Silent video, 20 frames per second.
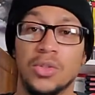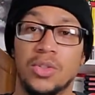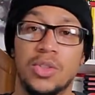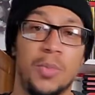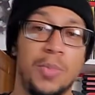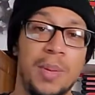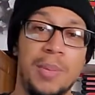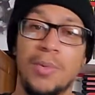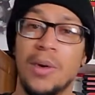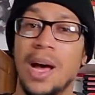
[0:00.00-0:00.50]
So
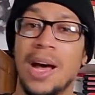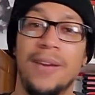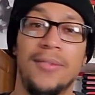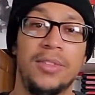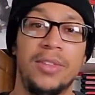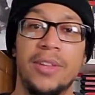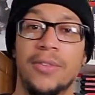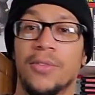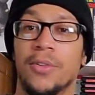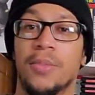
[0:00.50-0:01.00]
people
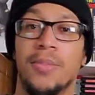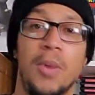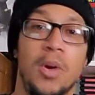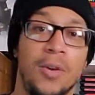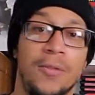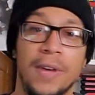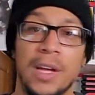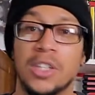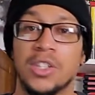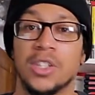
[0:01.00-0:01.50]
have different
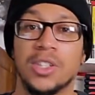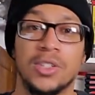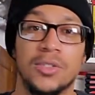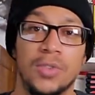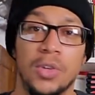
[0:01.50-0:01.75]
motivations for